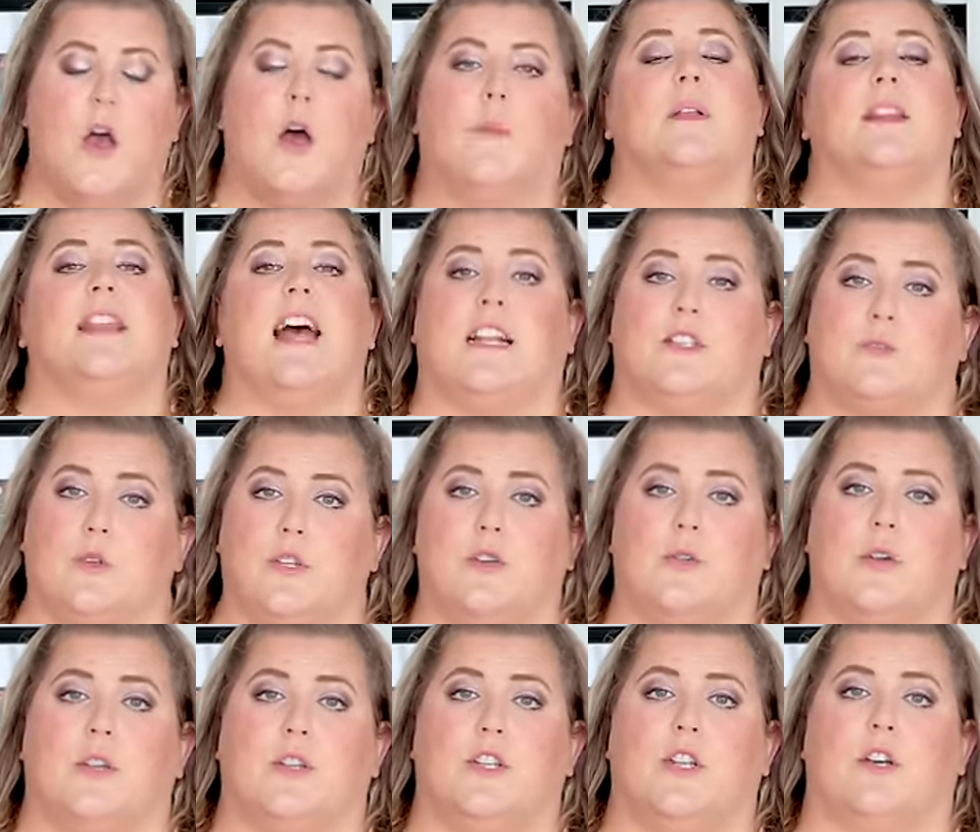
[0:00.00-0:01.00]
But that's what you
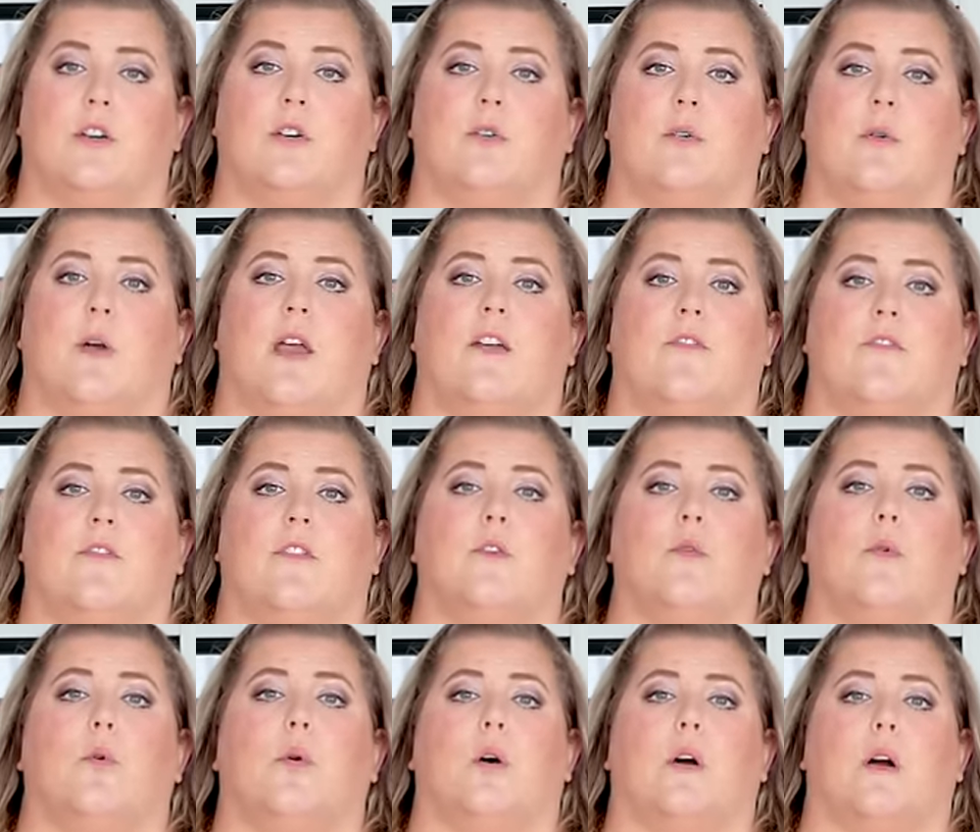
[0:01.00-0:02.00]
can do if
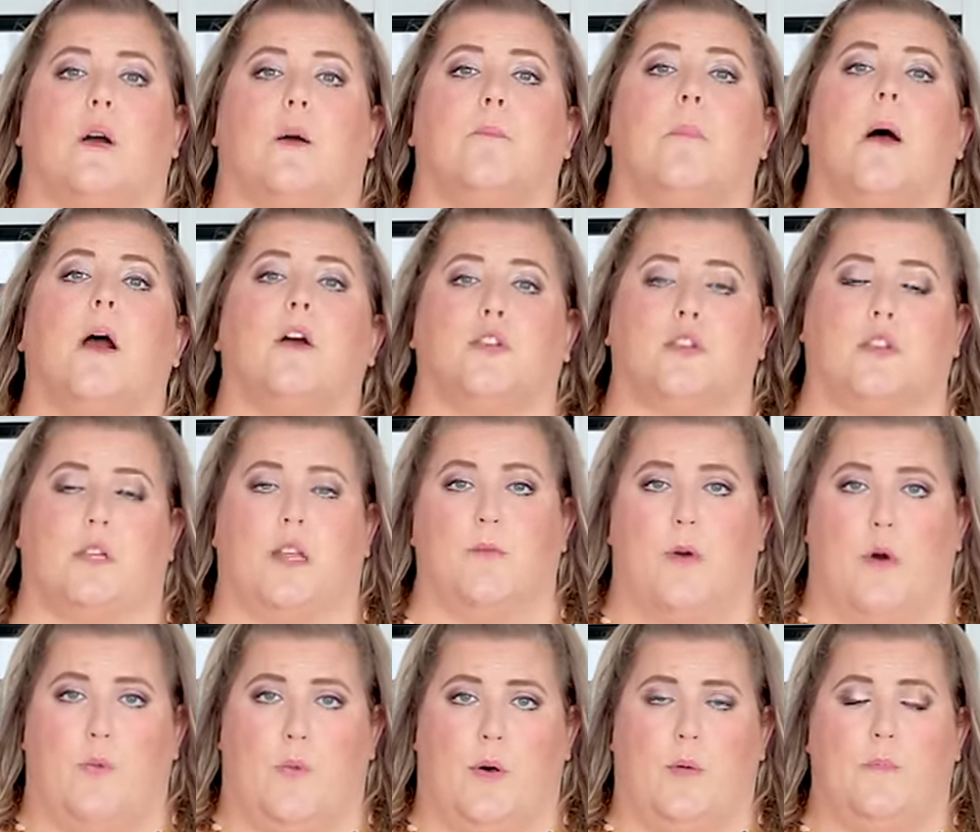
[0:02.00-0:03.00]
you're partially
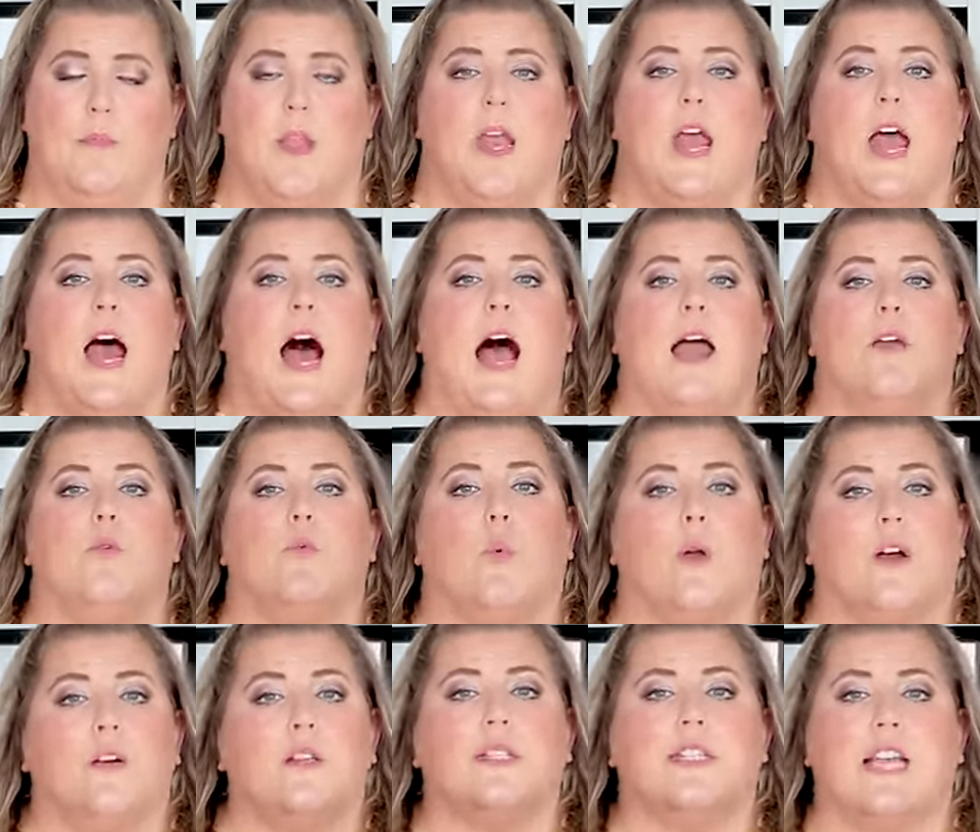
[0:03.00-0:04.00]
mobile. I
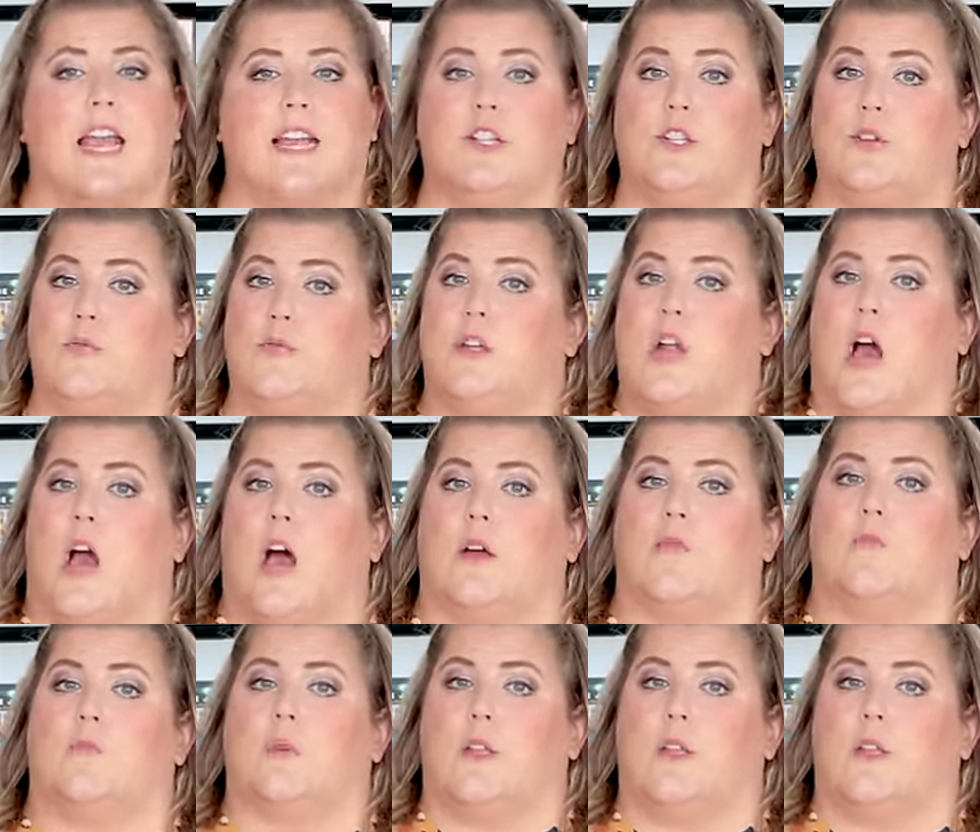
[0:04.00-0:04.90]
will say, do not